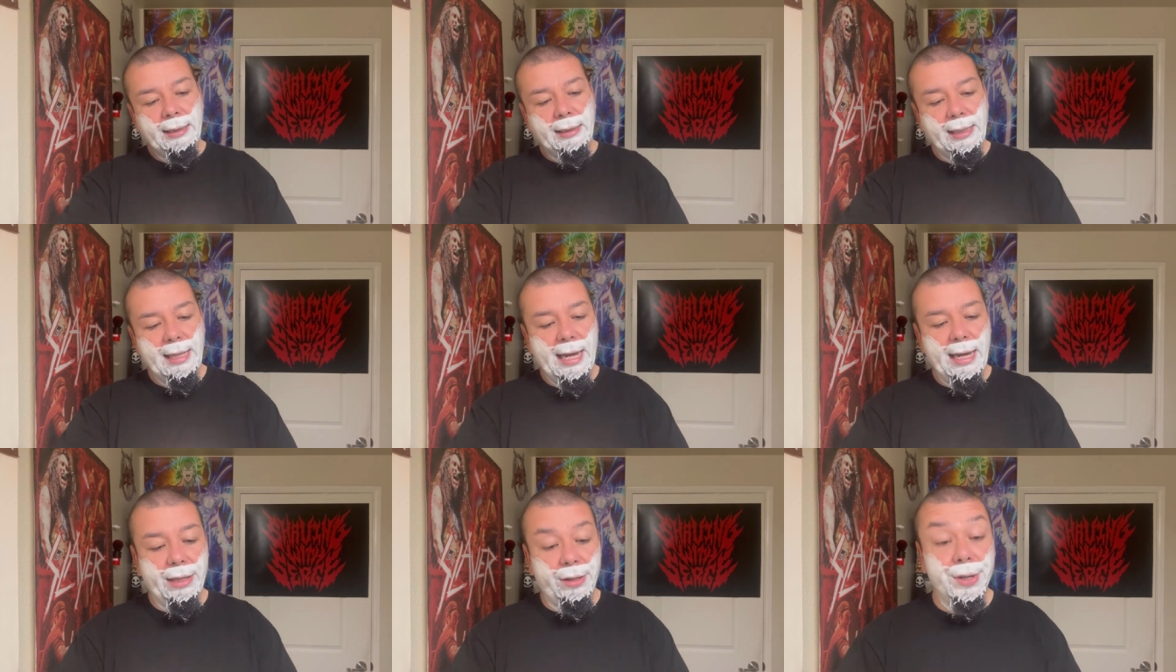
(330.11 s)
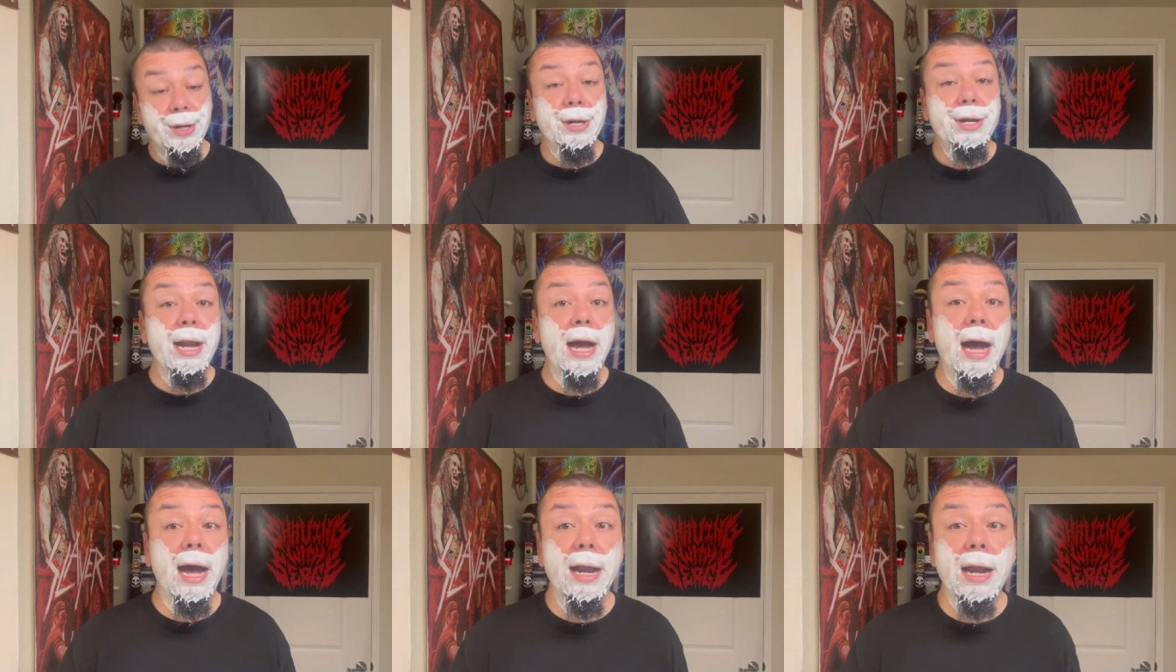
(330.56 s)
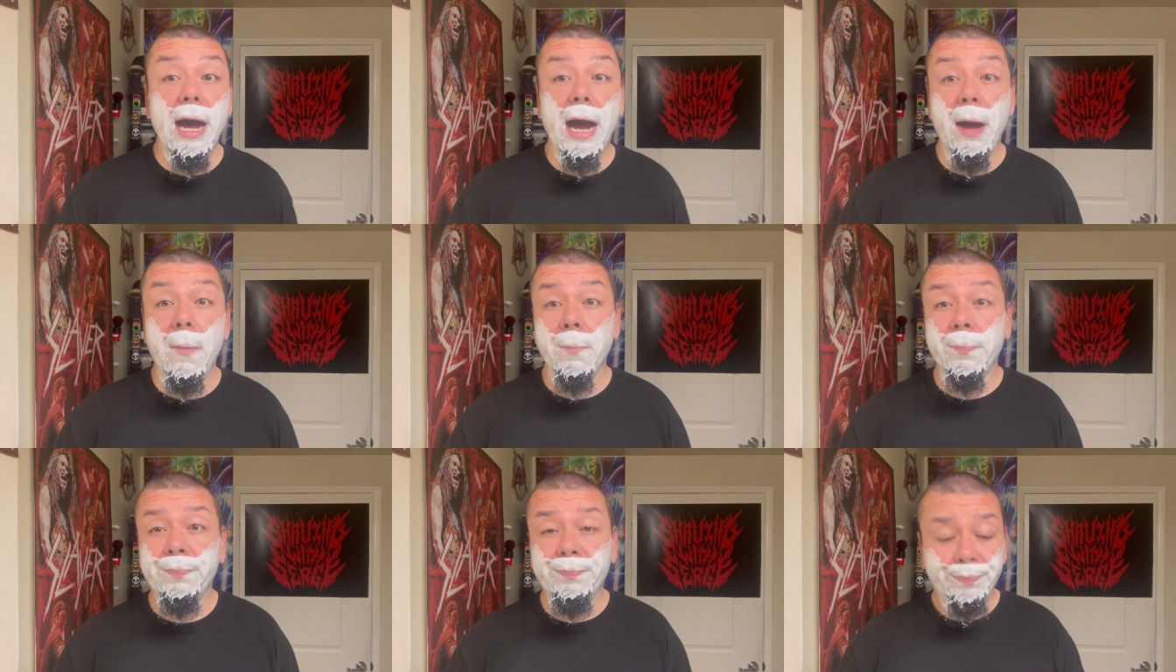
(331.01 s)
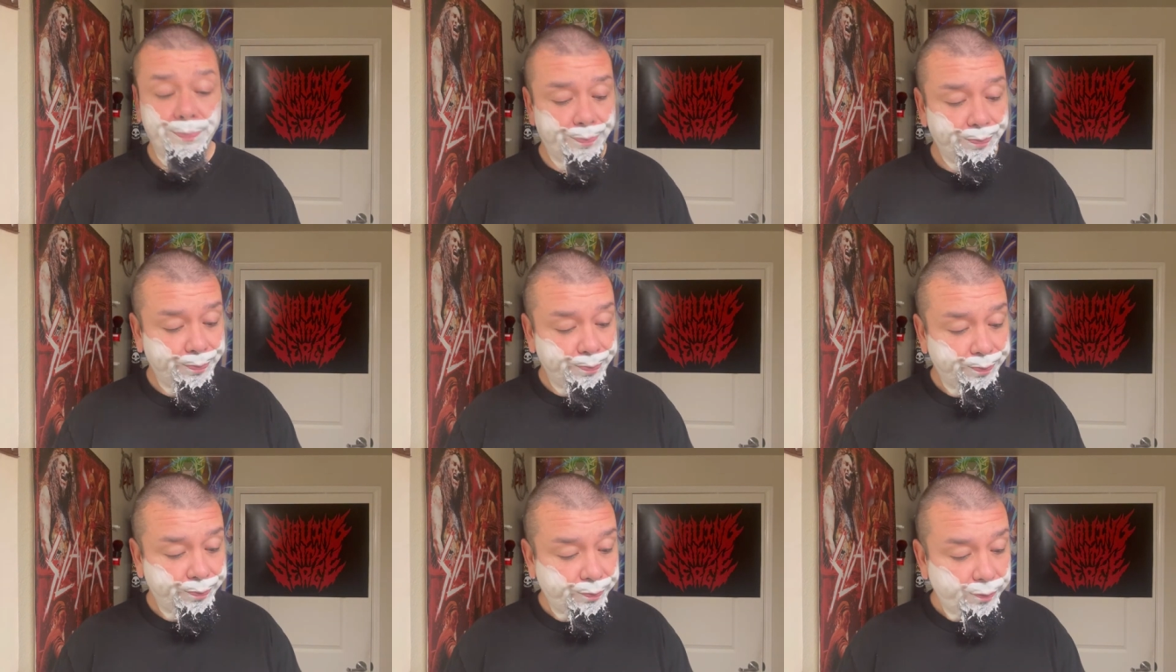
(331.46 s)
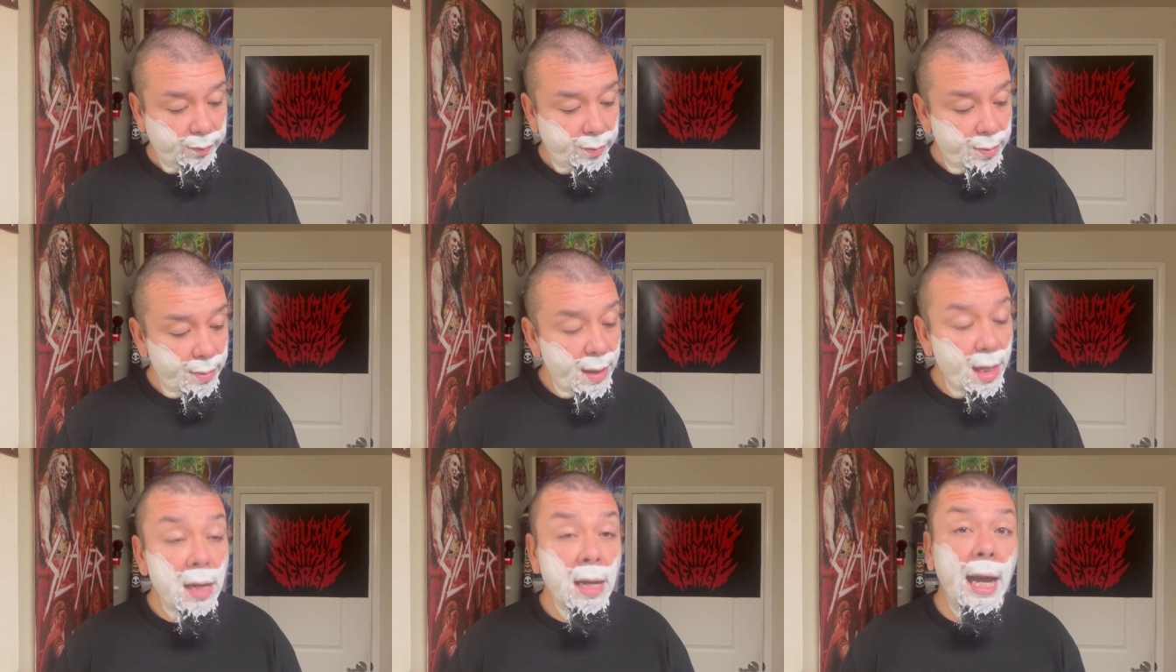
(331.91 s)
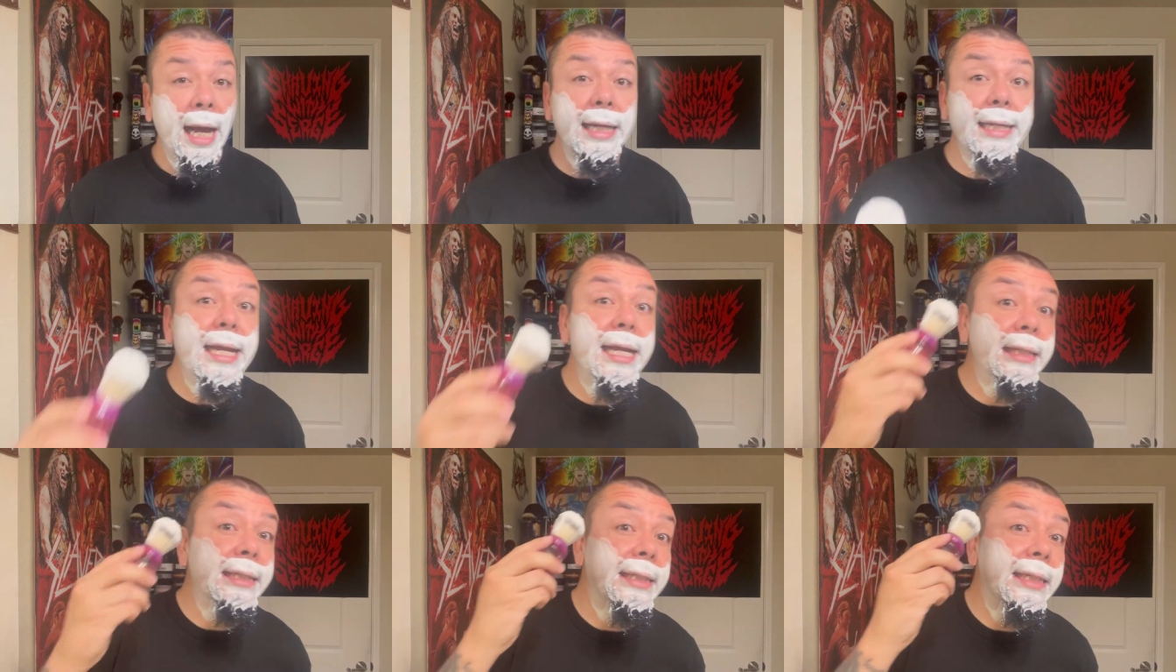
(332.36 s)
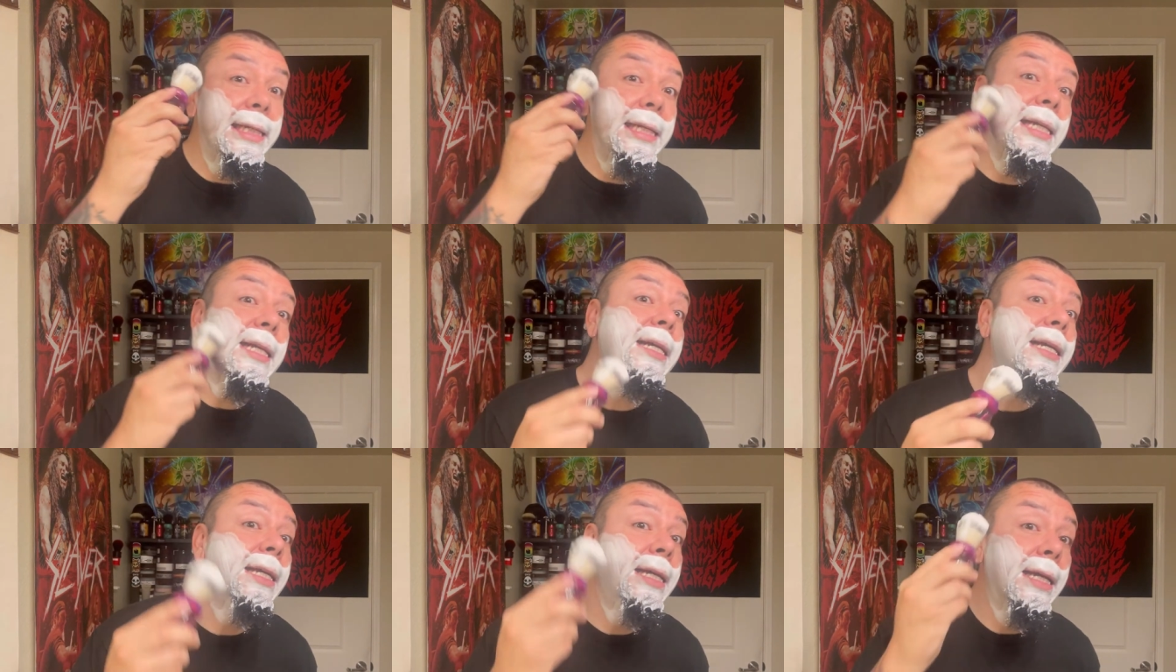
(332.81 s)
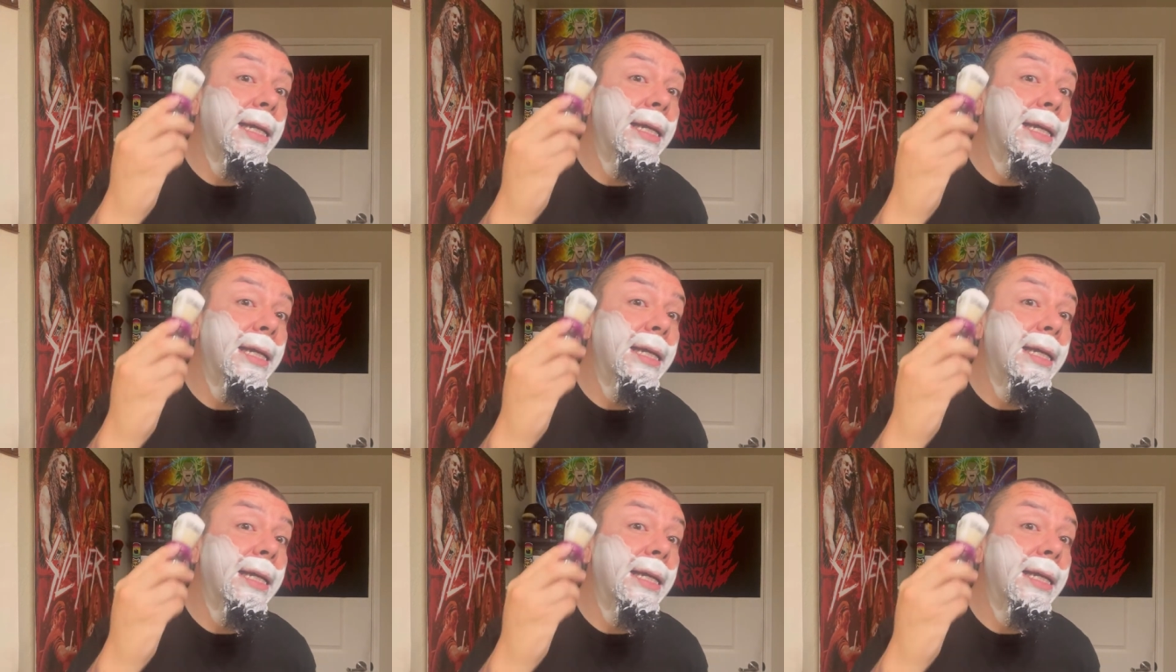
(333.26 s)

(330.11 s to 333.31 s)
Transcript: lather, not um, high density.